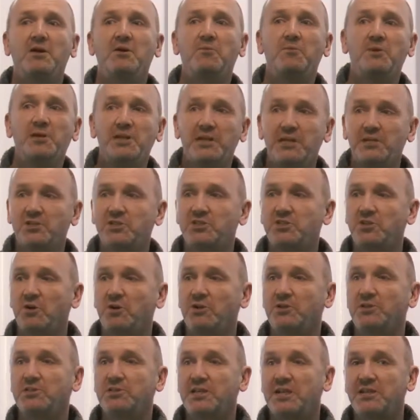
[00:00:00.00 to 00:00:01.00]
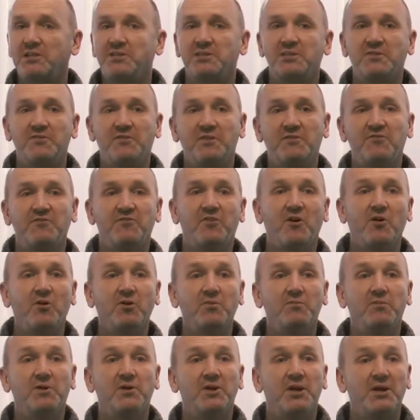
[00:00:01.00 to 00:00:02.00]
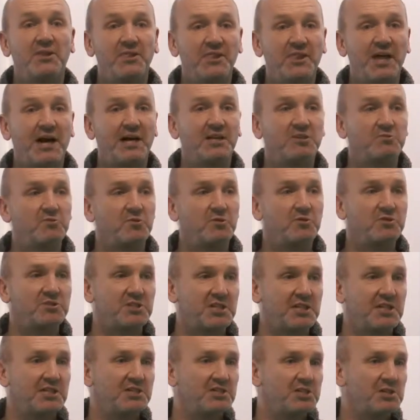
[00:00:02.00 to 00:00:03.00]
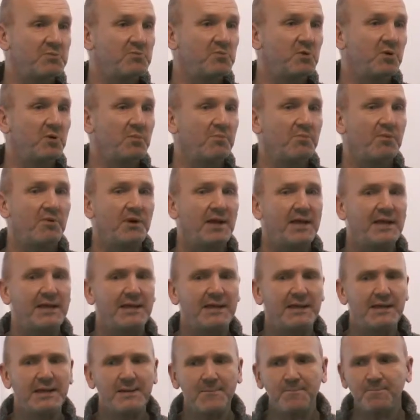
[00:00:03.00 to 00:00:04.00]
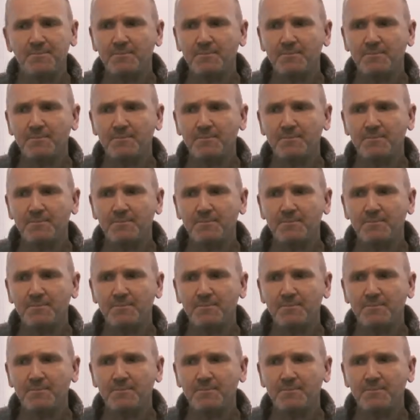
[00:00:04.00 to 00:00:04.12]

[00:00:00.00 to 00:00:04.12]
and we need a sense of involvement, and that's what teaching will bring.